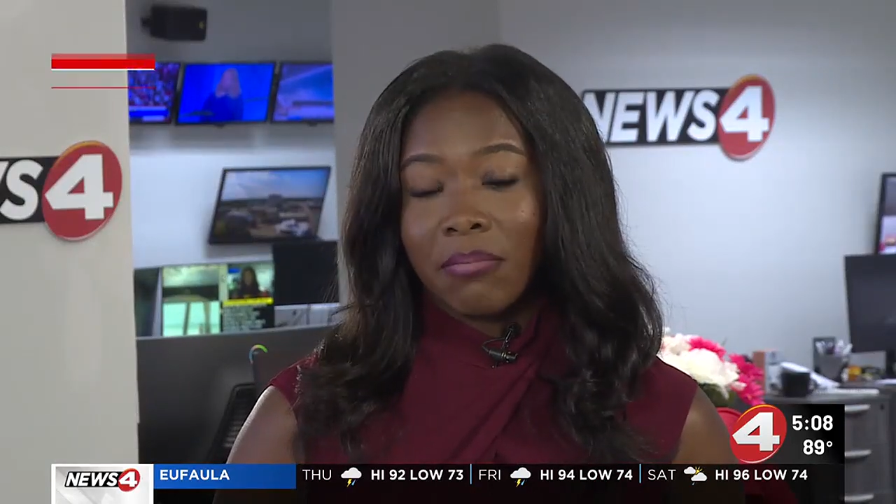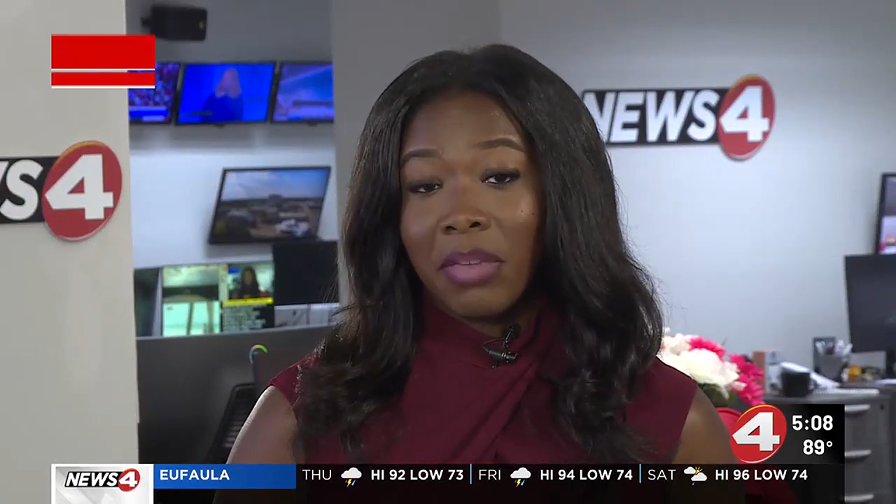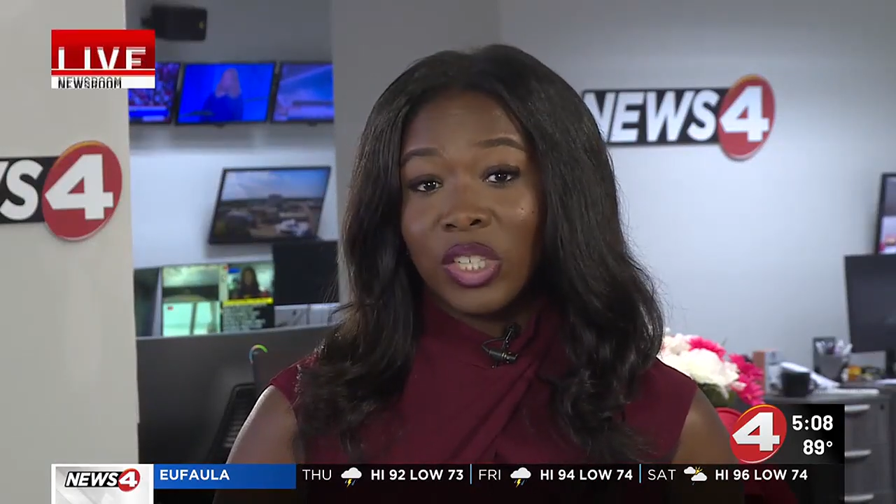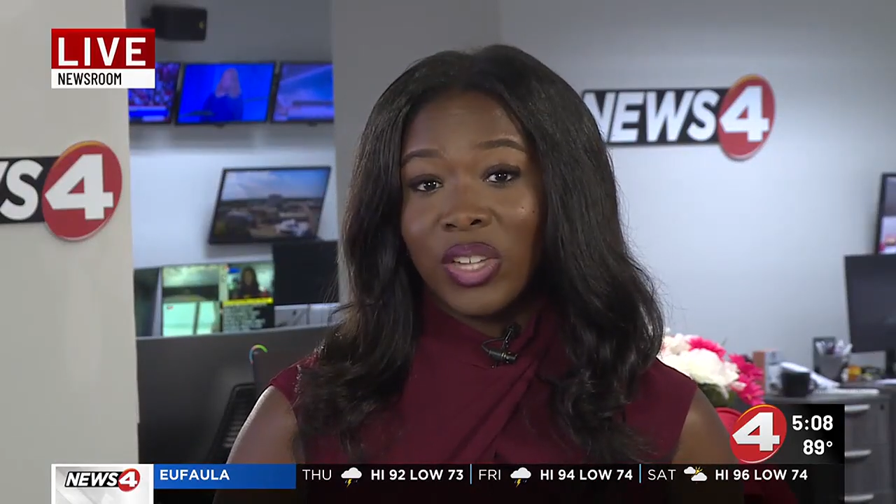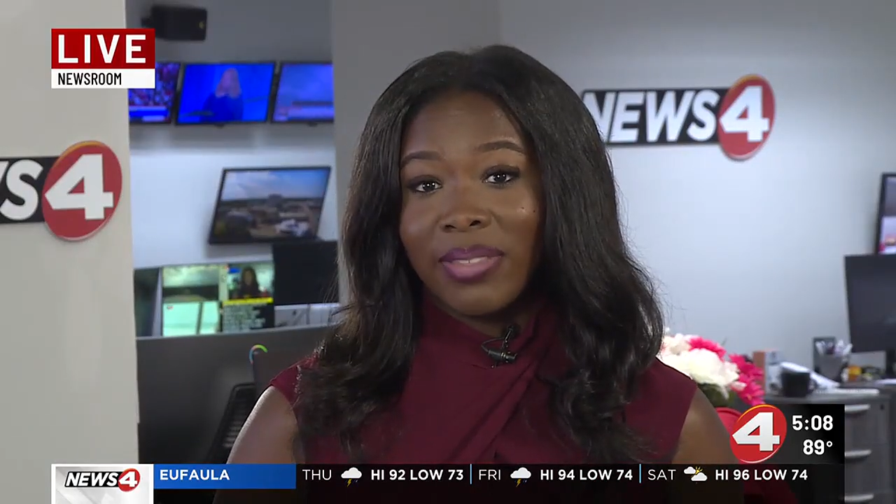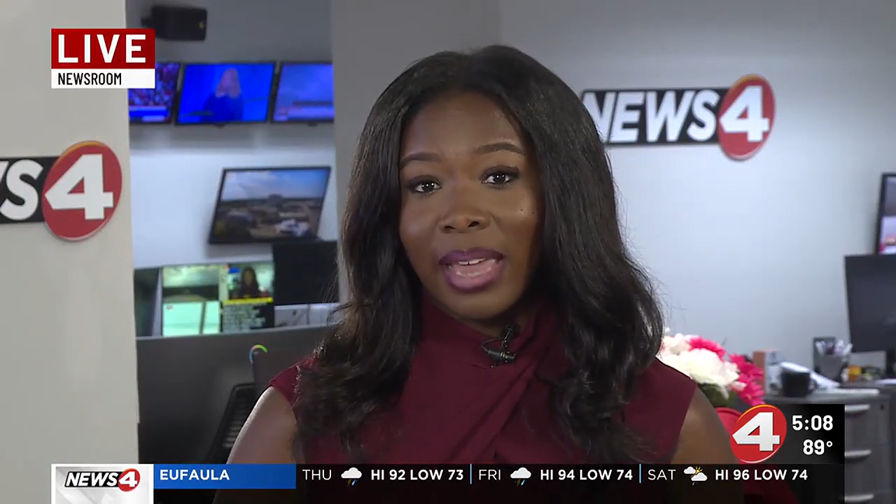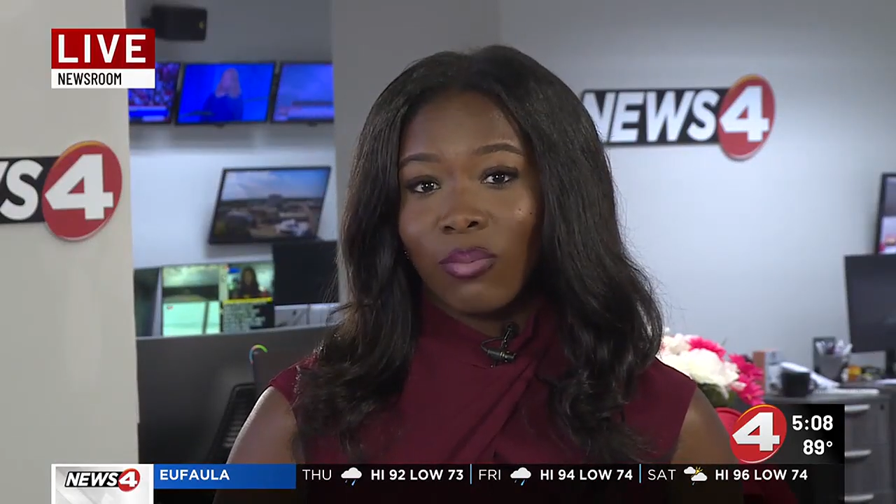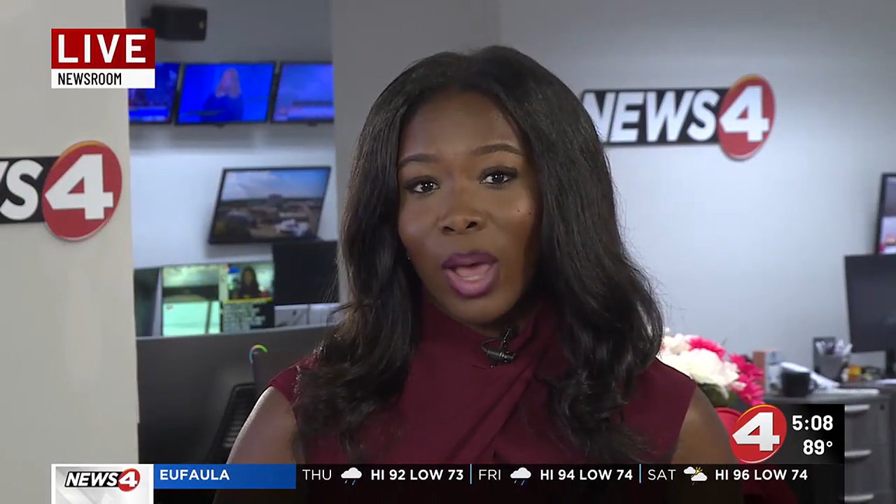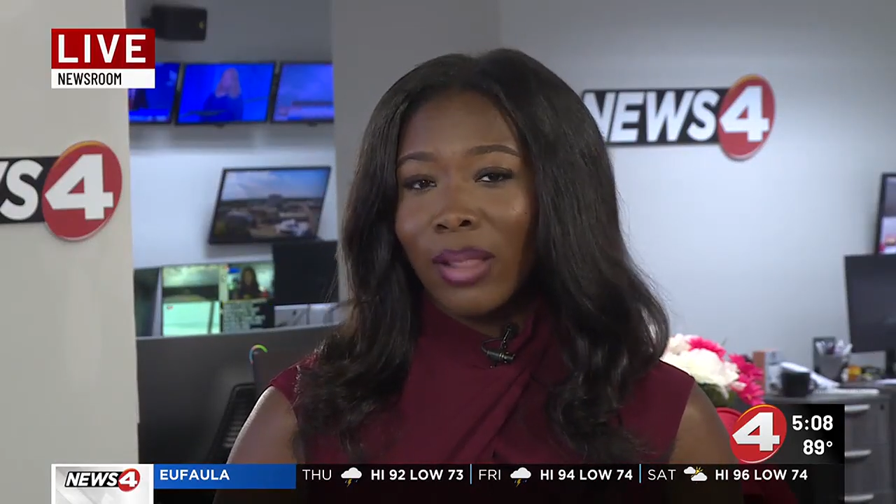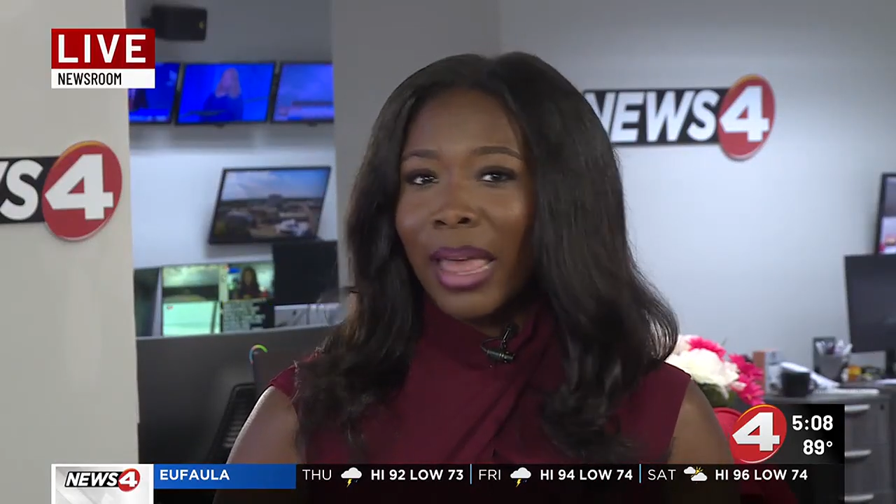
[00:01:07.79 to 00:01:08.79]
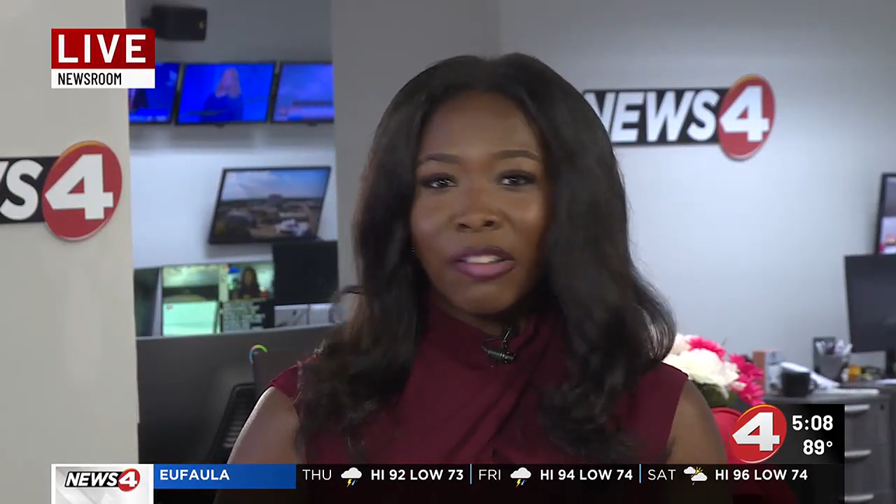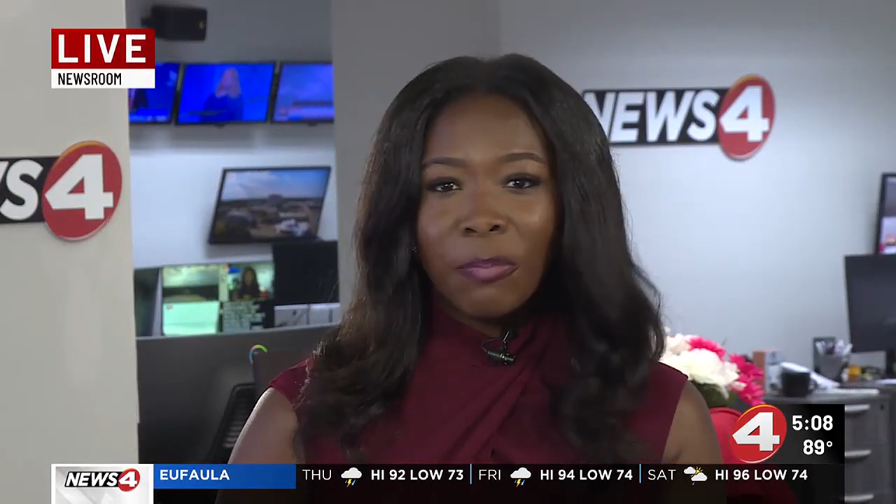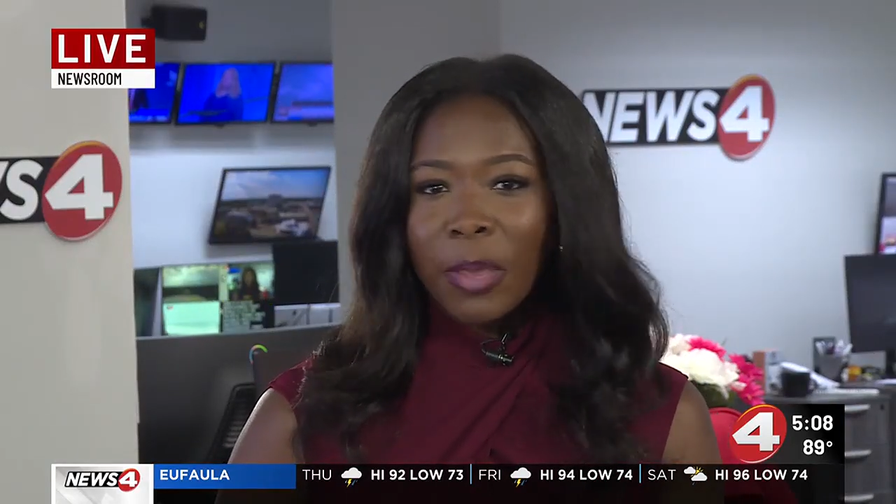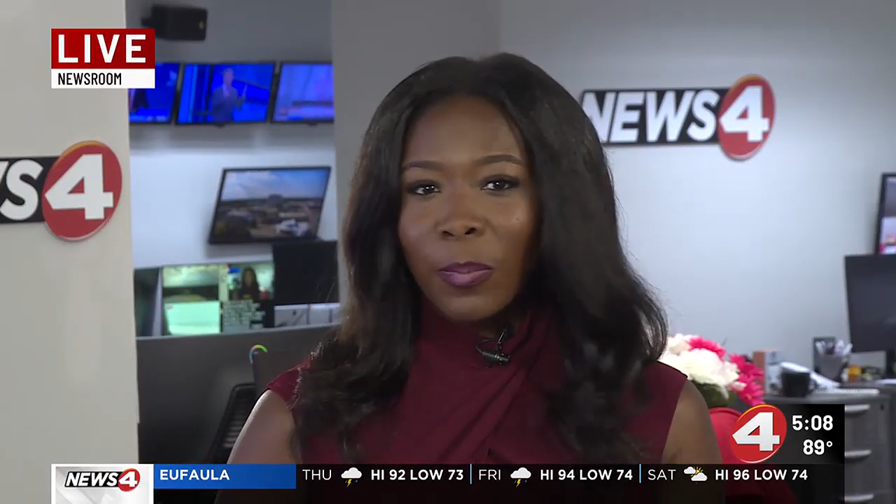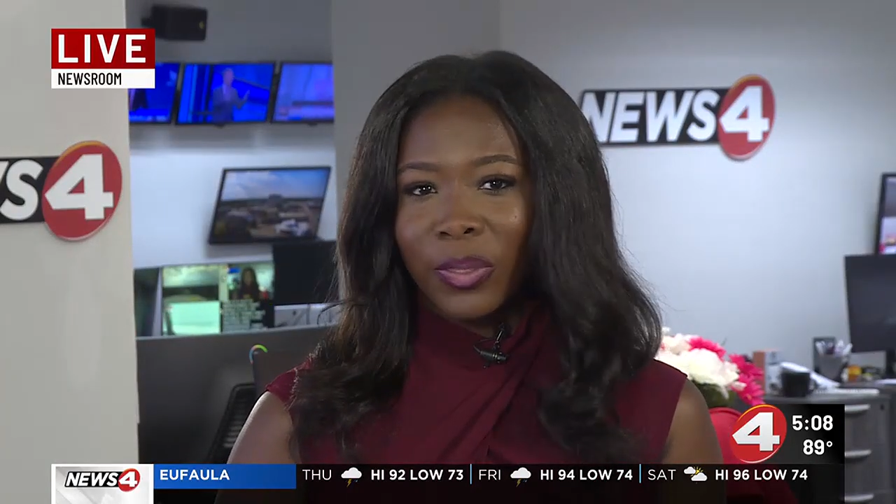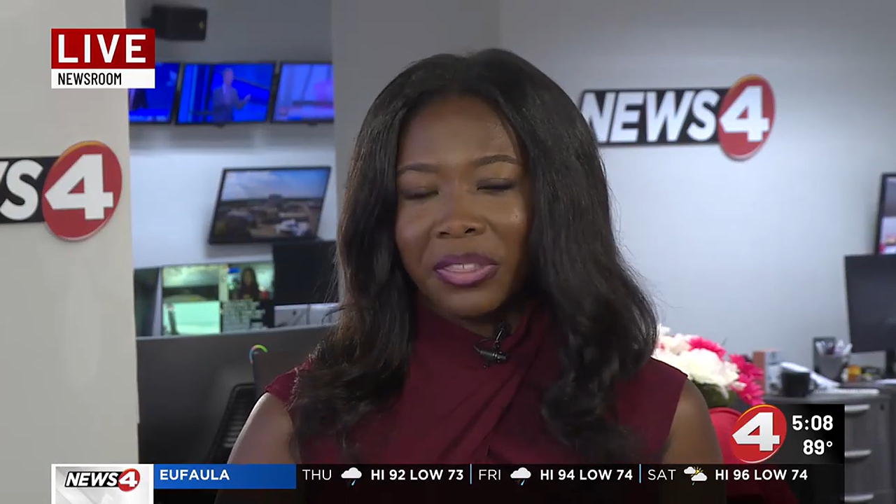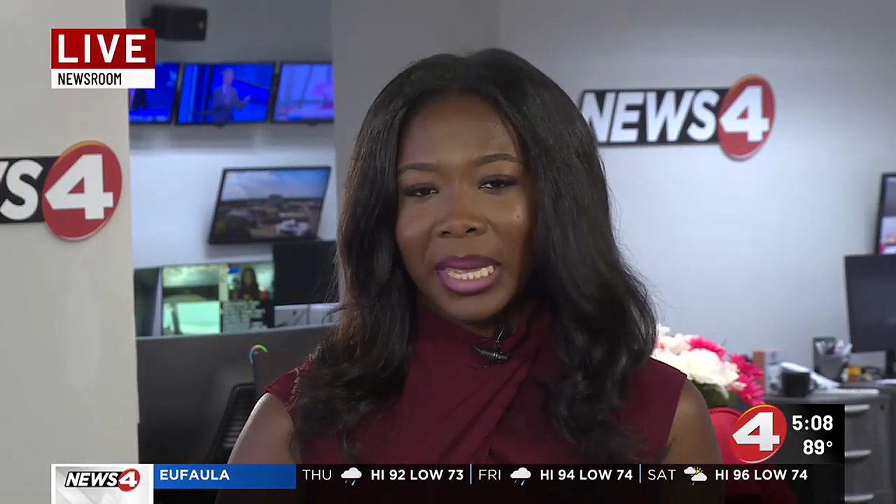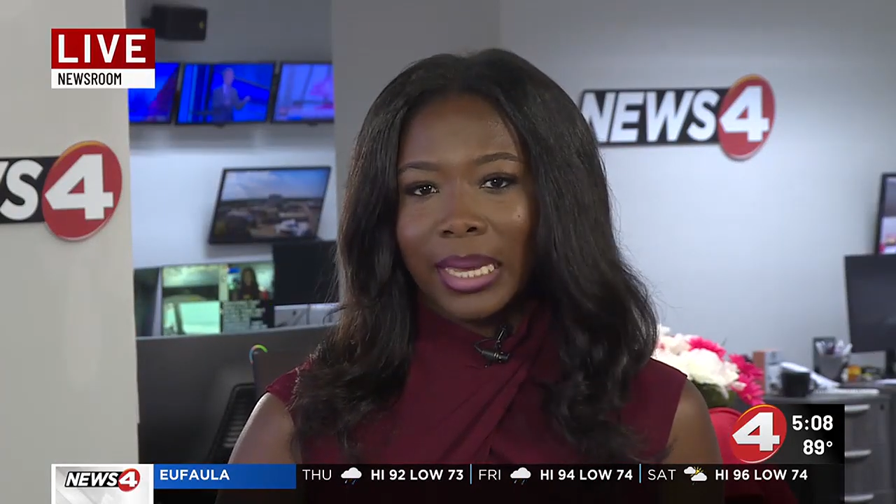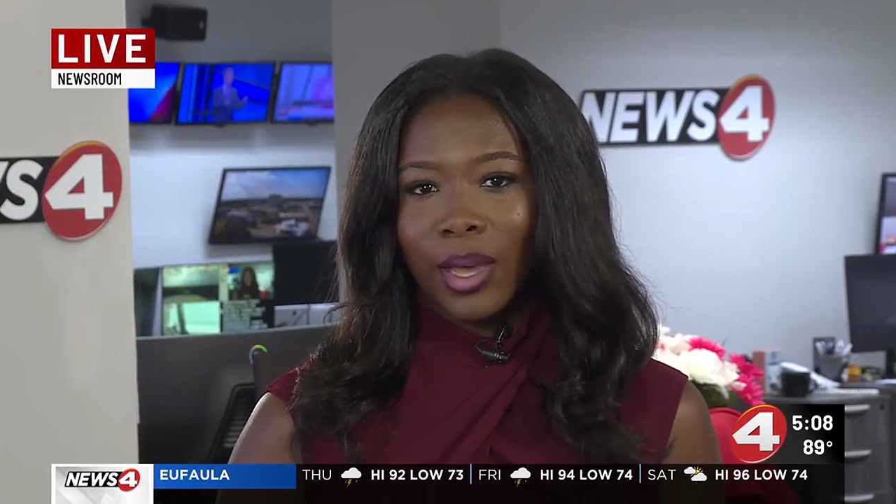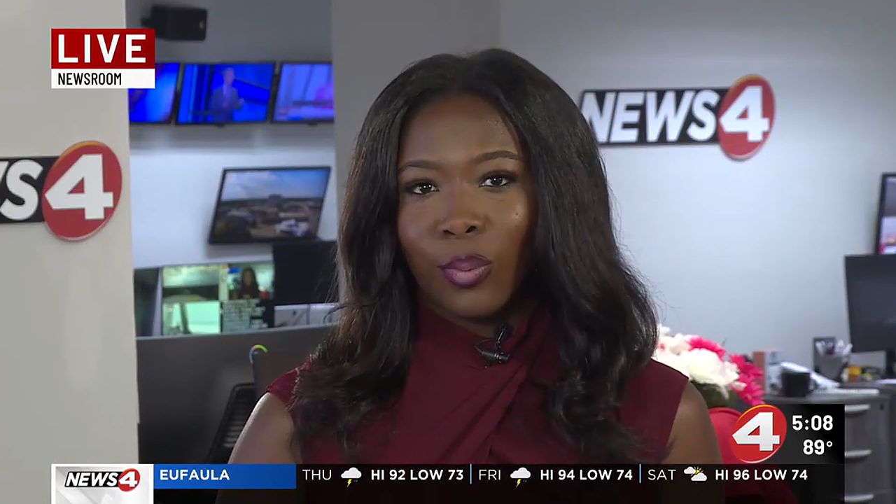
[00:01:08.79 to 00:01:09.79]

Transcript: mentioned that while a lot of people think